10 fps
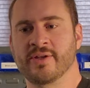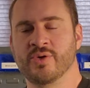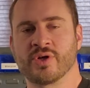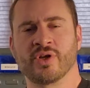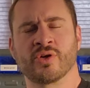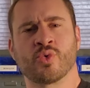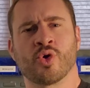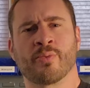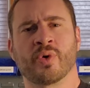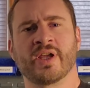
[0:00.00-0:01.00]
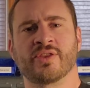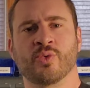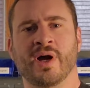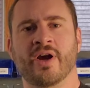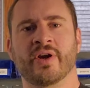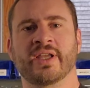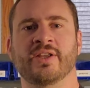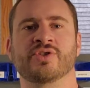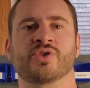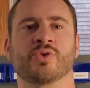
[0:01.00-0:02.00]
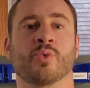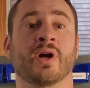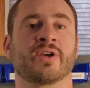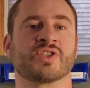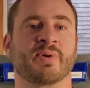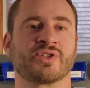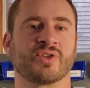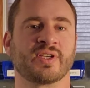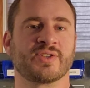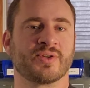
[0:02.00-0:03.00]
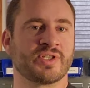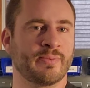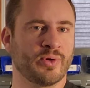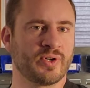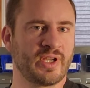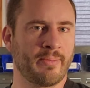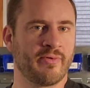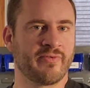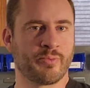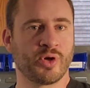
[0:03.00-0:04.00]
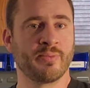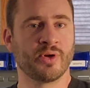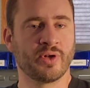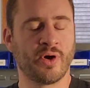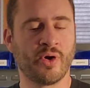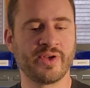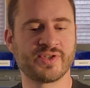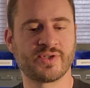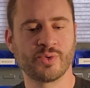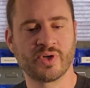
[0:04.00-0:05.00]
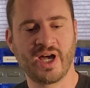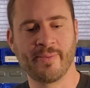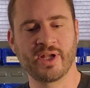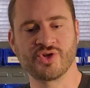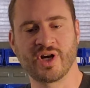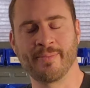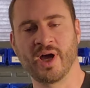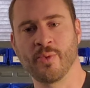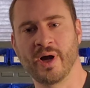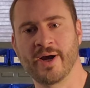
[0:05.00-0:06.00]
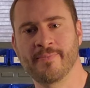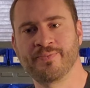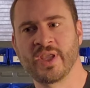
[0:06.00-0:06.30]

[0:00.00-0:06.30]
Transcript: You can incorporate the wiring into a wiring specialties or similar type of pre-built harness to accommodate drive-by-wire.